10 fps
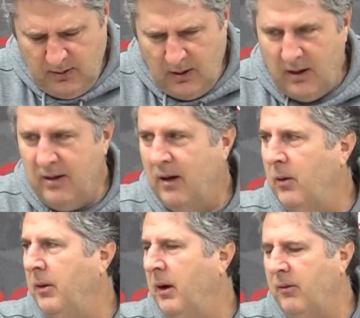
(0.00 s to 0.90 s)

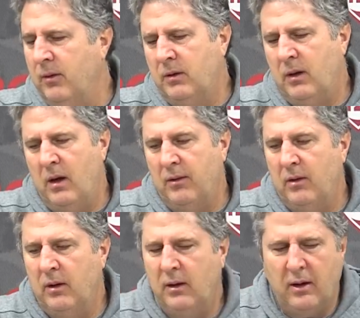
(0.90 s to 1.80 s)
No, never.
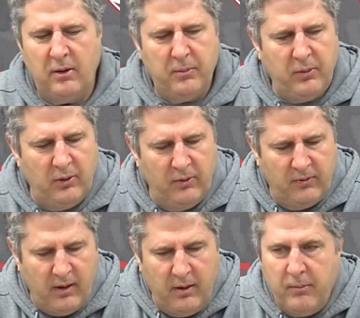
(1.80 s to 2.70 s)
Constantly got to improve.
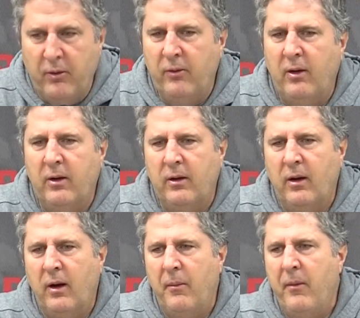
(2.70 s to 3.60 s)
Got to improve all the
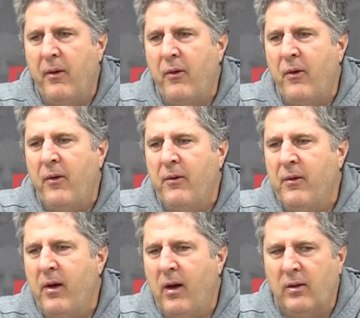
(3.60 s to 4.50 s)
time.
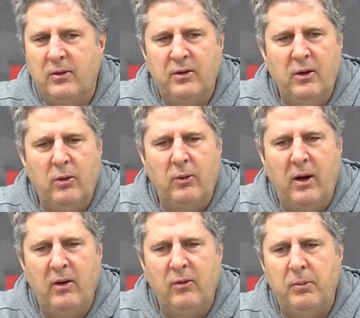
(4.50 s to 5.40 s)
No, there's no
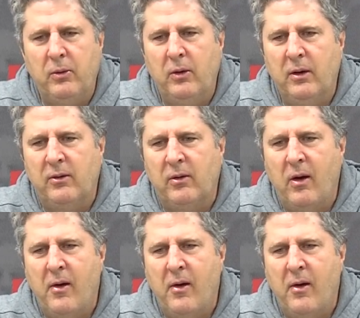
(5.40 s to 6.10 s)
arrival points.